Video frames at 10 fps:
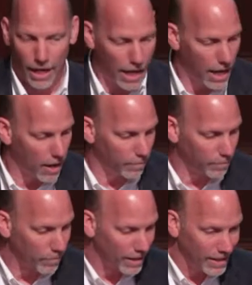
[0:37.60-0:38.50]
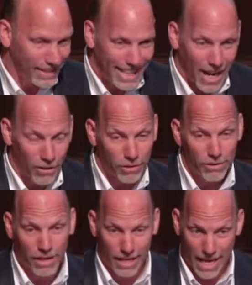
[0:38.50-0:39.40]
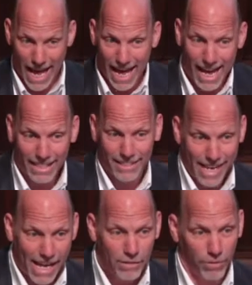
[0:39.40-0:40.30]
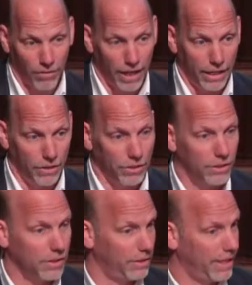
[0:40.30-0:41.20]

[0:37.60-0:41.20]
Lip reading: Now, as DAS providers,